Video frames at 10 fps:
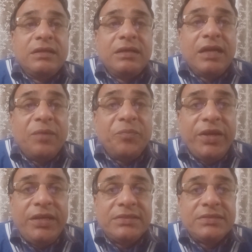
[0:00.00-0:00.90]

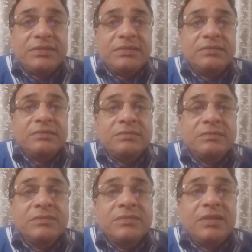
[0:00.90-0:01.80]
companies,
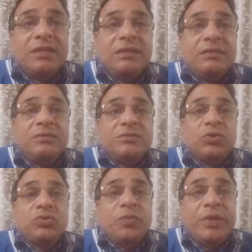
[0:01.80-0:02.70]

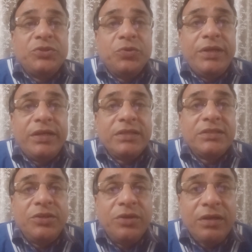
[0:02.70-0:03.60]
those who may show interest
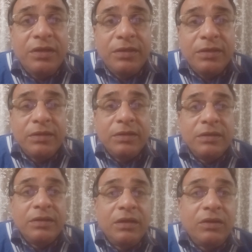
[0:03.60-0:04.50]
in your
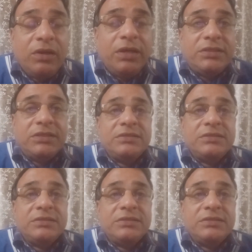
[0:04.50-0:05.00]
college.